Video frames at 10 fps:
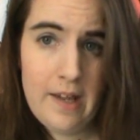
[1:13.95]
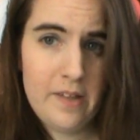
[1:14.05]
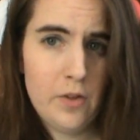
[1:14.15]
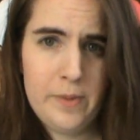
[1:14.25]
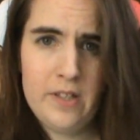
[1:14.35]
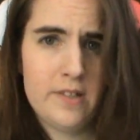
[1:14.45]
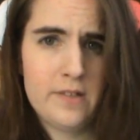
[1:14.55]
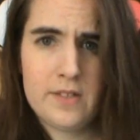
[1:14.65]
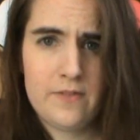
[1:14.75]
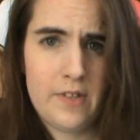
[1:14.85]
And there will be all
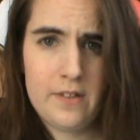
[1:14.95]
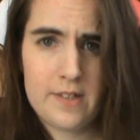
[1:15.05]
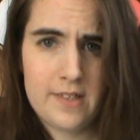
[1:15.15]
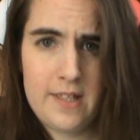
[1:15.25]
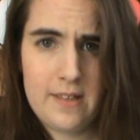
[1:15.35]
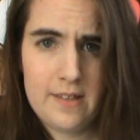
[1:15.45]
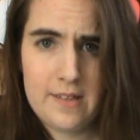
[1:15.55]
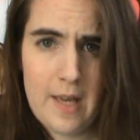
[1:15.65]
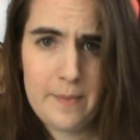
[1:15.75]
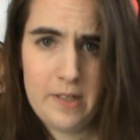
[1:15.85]
sorts of other exciting
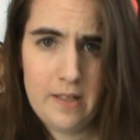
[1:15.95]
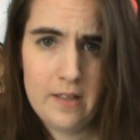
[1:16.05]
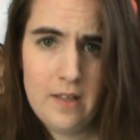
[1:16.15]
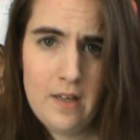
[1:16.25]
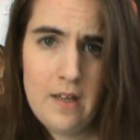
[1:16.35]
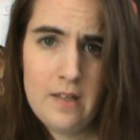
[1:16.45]
things happening